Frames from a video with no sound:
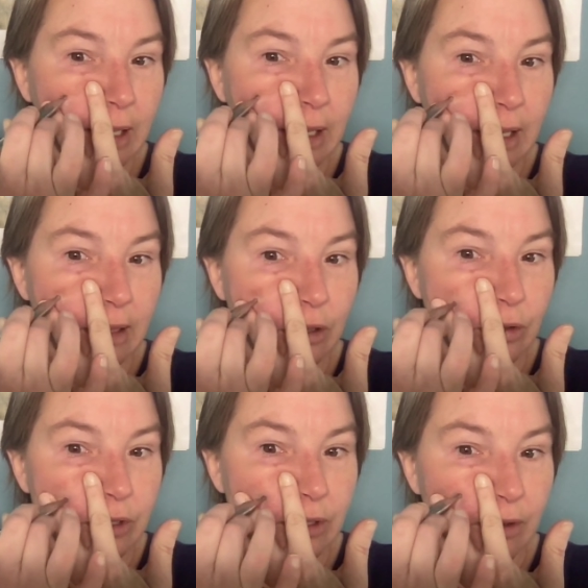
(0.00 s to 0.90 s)
get
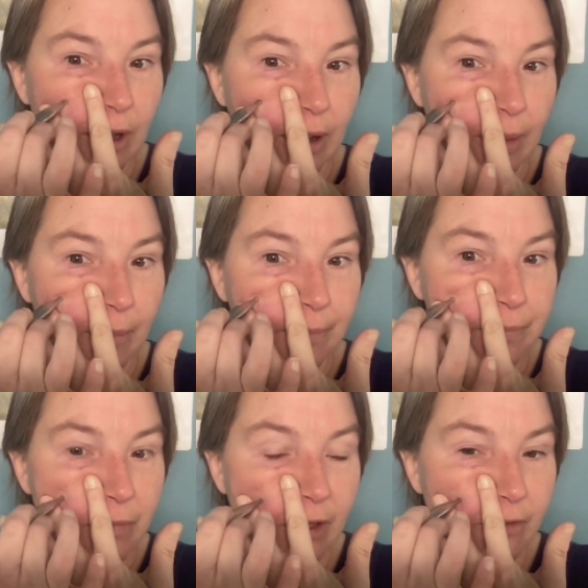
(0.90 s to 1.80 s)
those um,
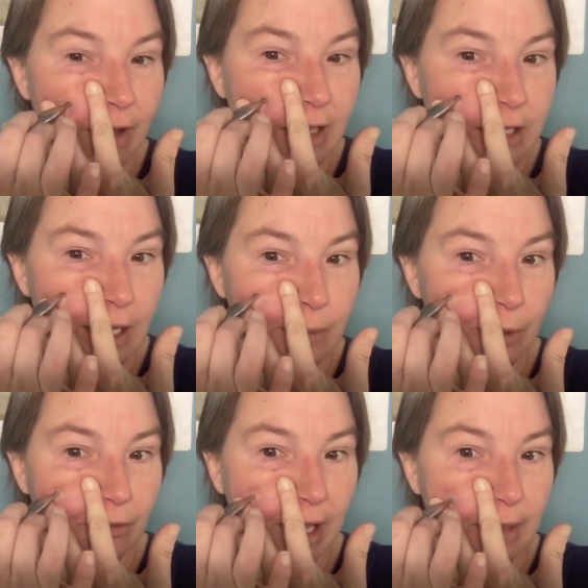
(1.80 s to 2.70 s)

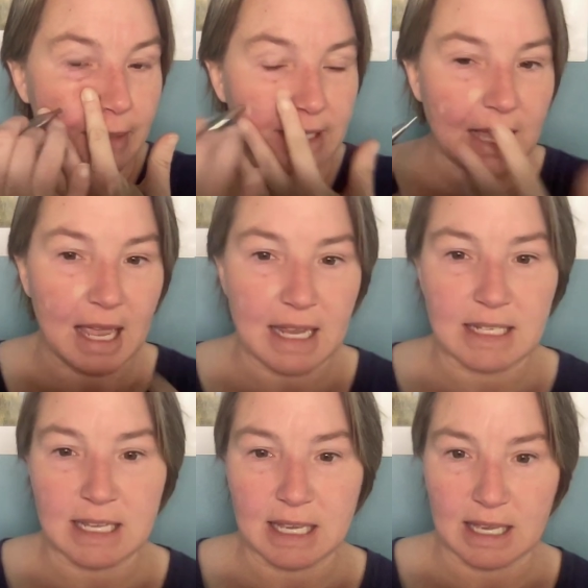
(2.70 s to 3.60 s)
fat-soluble vitamins A, D,